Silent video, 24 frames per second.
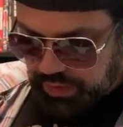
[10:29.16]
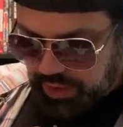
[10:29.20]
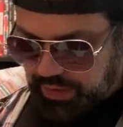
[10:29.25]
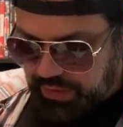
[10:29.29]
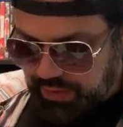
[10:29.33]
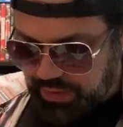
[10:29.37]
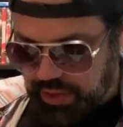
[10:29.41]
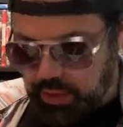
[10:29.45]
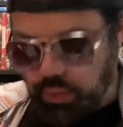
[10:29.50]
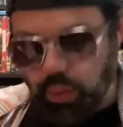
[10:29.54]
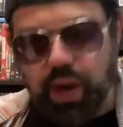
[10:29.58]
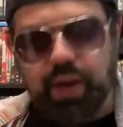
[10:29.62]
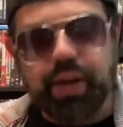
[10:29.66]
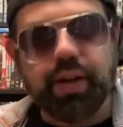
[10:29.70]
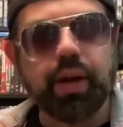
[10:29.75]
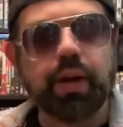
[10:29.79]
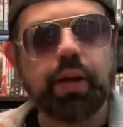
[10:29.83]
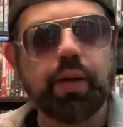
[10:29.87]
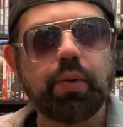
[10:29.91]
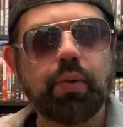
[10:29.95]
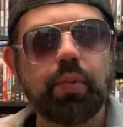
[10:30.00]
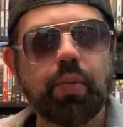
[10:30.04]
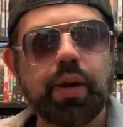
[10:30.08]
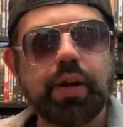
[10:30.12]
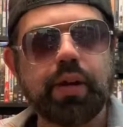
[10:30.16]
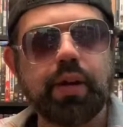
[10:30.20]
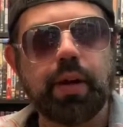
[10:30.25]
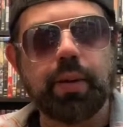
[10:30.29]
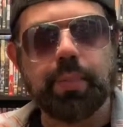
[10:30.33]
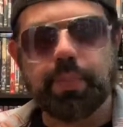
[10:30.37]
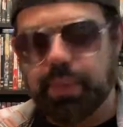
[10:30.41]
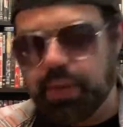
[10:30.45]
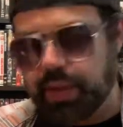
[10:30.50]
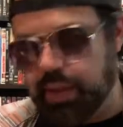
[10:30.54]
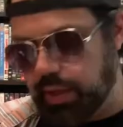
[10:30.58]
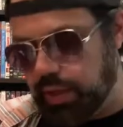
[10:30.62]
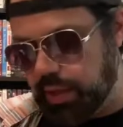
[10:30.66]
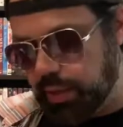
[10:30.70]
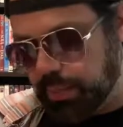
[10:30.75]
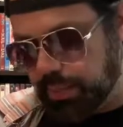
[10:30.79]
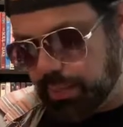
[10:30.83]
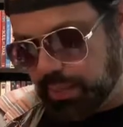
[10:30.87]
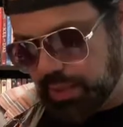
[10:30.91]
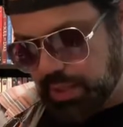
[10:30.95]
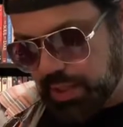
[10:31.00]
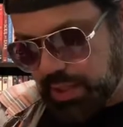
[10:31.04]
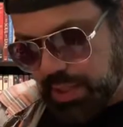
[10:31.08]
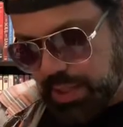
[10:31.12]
then why not? Why not pick up